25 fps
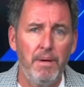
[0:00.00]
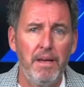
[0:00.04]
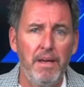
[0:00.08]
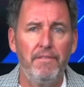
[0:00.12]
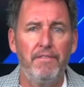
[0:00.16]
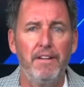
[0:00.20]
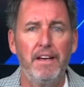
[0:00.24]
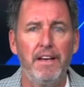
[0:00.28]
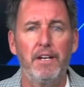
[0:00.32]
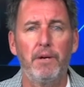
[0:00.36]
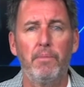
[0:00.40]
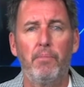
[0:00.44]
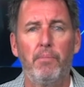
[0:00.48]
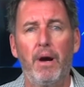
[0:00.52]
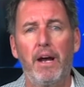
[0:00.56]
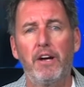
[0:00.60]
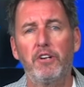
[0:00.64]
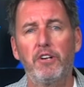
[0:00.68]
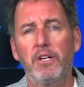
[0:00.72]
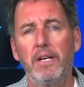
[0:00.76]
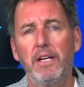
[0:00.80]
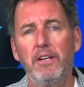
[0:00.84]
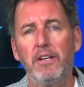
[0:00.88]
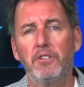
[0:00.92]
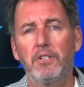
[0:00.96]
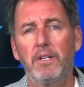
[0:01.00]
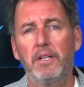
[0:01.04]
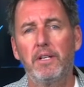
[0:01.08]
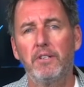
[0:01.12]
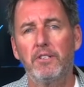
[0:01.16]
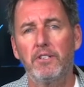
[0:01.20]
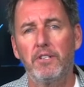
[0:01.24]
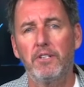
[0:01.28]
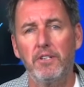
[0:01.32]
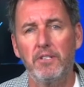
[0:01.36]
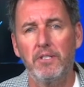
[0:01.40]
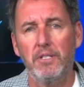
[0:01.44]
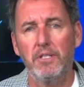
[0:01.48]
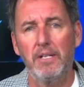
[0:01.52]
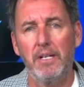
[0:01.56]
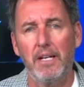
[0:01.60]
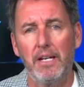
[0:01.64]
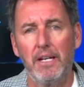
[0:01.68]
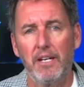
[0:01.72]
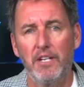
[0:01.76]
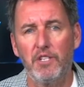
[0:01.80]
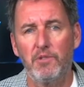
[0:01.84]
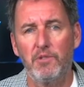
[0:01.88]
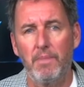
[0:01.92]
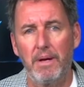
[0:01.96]
Be fair to Brash, he is consistent
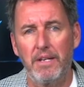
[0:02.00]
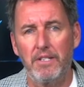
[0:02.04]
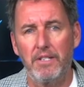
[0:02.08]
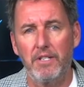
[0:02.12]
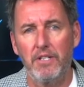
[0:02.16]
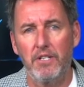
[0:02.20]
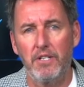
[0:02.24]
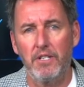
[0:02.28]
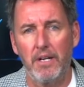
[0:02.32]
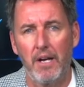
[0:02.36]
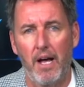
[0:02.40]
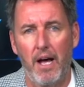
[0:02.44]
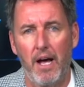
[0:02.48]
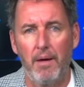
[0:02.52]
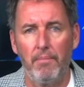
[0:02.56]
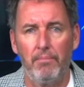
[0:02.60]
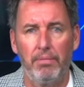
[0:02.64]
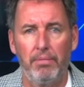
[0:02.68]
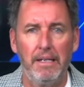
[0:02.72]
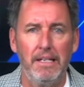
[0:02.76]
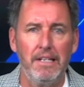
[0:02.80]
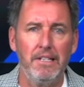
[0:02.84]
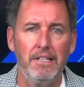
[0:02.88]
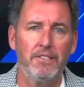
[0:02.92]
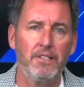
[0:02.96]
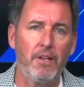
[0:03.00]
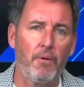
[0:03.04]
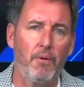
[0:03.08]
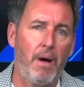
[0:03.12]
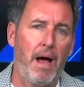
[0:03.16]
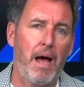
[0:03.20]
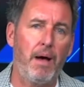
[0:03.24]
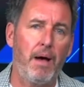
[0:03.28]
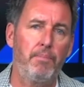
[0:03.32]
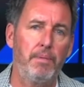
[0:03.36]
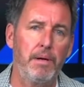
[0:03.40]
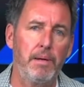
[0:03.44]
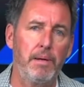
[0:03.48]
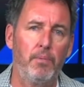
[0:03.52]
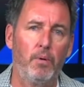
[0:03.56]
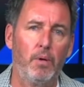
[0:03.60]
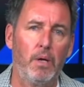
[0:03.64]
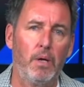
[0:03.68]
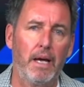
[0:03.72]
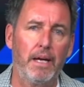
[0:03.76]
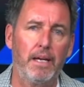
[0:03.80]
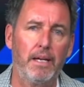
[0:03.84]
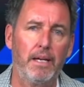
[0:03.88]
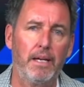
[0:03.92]
in his message, and I am pleased there are people like